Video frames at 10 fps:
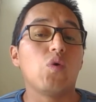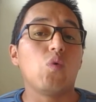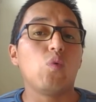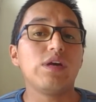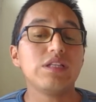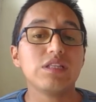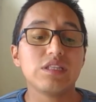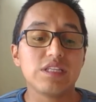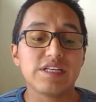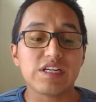we'll
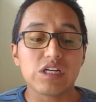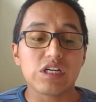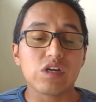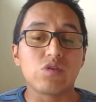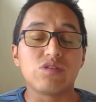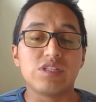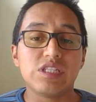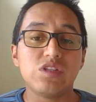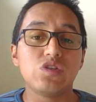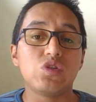
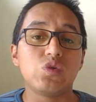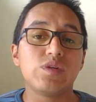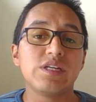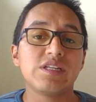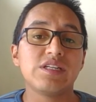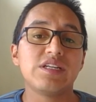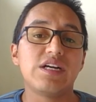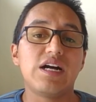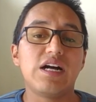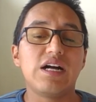continue doing
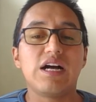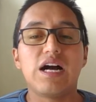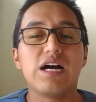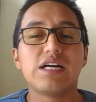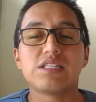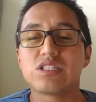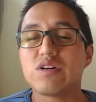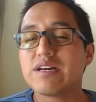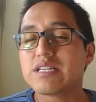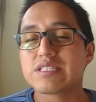
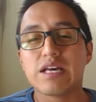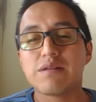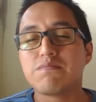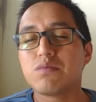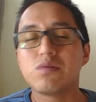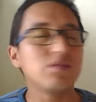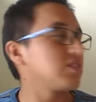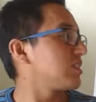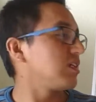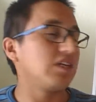some
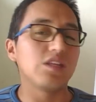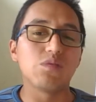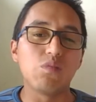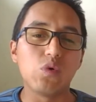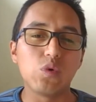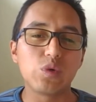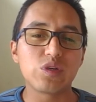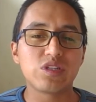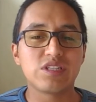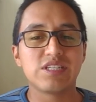examples in the
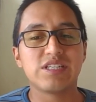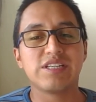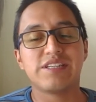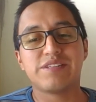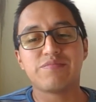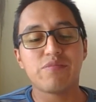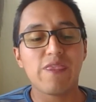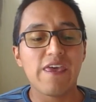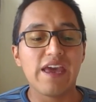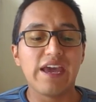board,
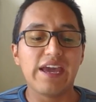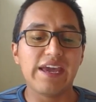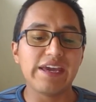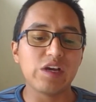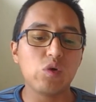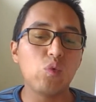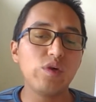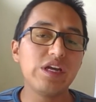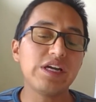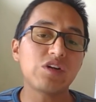and
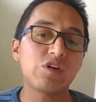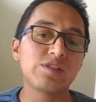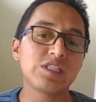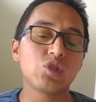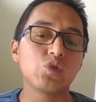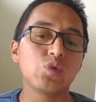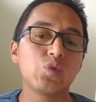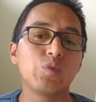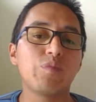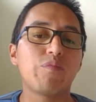we are gonna
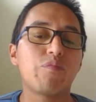to